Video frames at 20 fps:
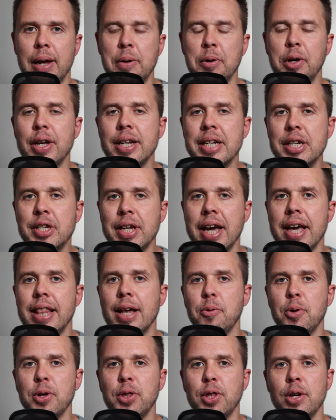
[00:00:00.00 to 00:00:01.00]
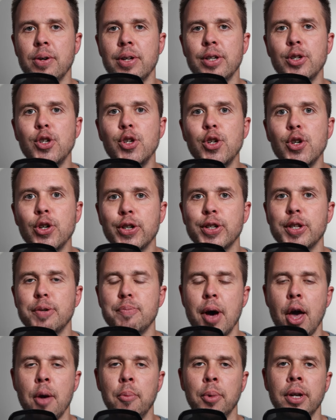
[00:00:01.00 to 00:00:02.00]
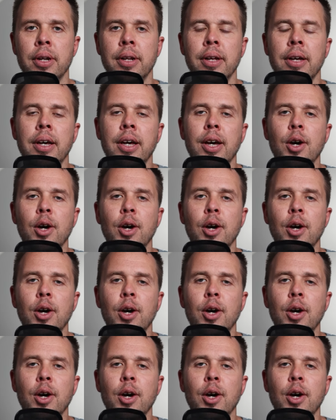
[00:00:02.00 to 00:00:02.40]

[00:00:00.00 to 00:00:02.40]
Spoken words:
and I'm going to share that with you in just a moment.